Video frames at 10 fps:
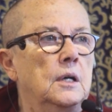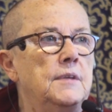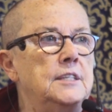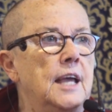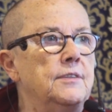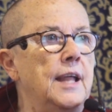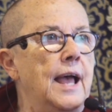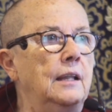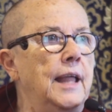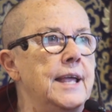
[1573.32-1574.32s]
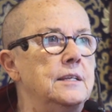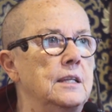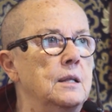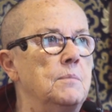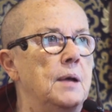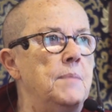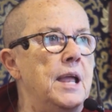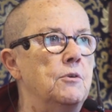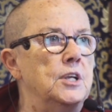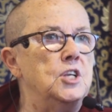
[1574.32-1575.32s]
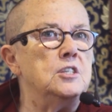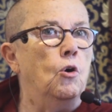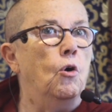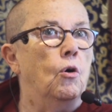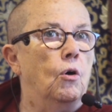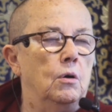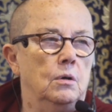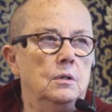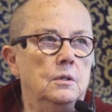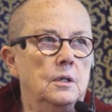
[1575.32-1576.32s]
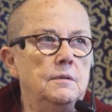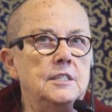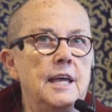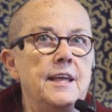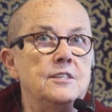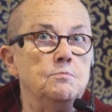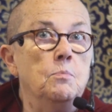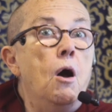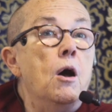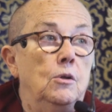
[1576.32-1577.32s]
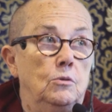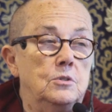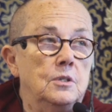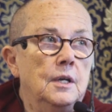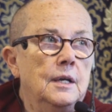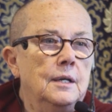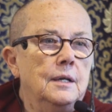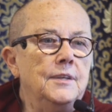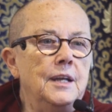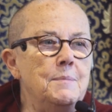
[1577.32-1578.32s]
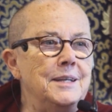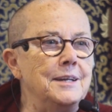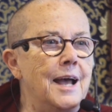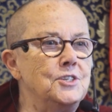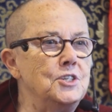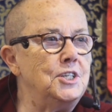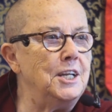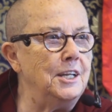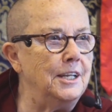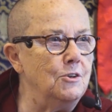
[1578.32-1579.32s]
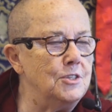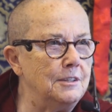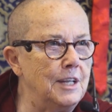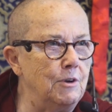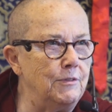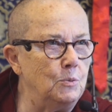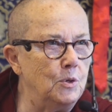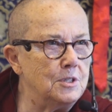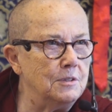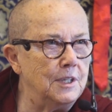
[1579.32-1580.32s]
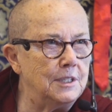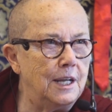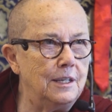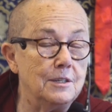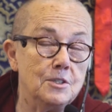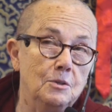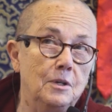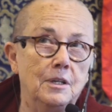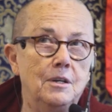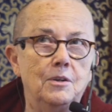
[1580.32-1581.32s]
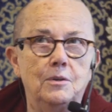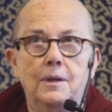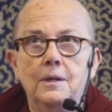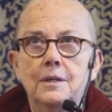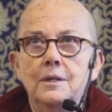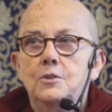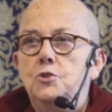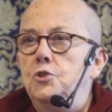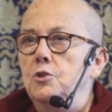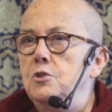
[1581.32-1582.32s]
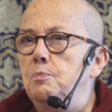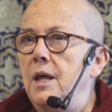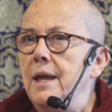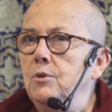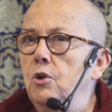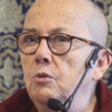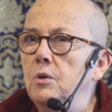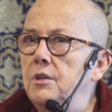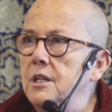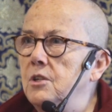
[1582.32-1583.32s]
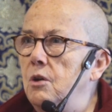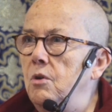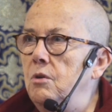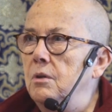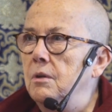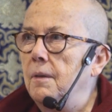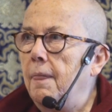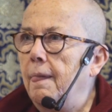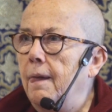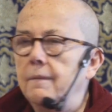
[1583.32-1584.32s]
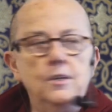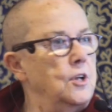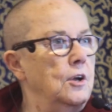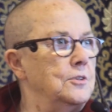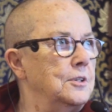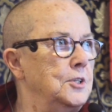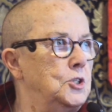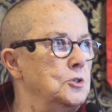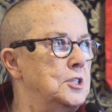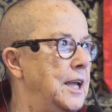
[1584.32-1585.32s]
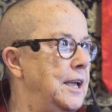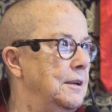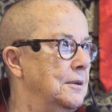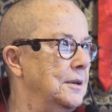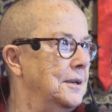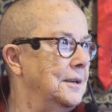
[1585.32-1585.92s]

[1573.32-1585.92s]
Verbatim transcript: They say that Our Lady, the Mary, she's a whore. And they say that's mild. And then I met an Argentinian who said they're even worse than the Italians, so I don't know. Do Jews blame God when things go wrong? No. You don't. You're too scared.